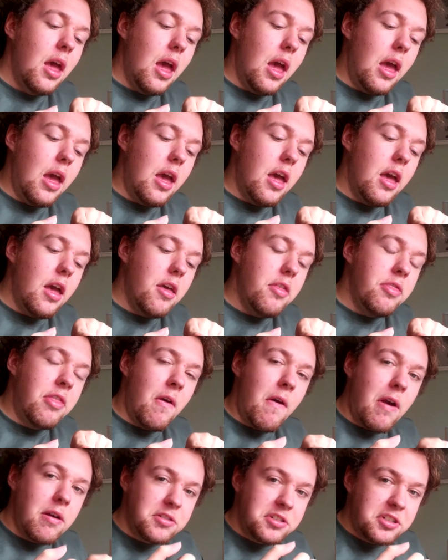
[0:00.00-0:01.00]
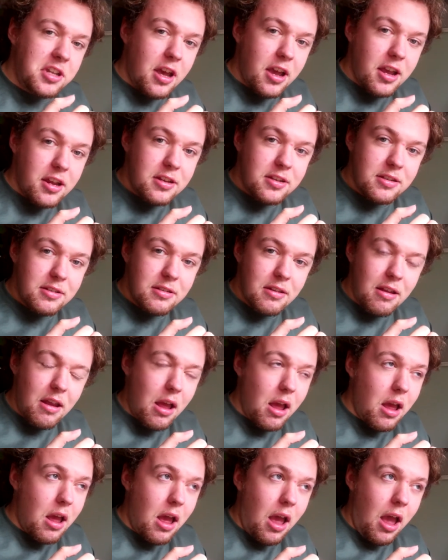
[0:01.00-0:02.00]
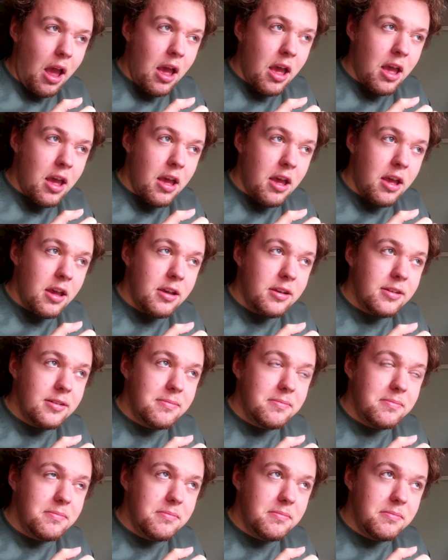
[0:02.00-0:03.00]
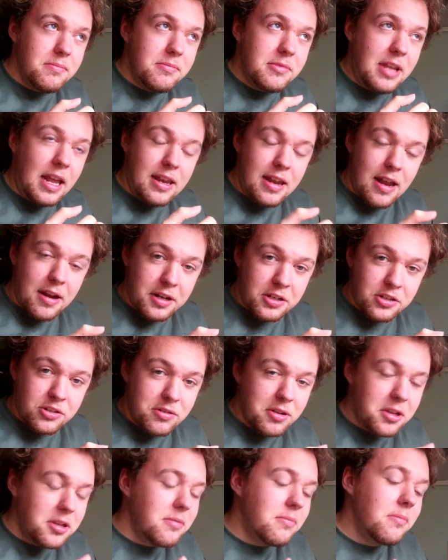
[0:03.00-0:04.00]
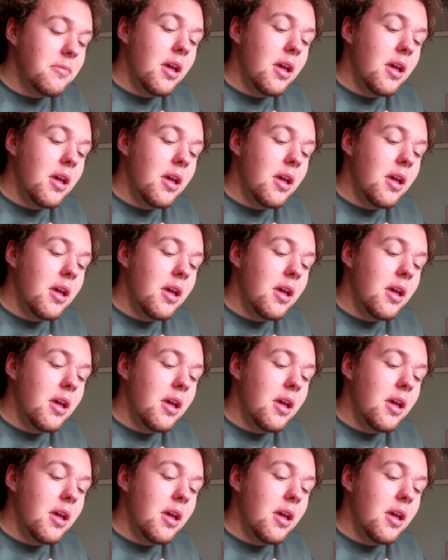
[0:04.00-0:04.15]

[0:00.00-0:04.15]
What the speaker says: They're outside 10 Downing Street.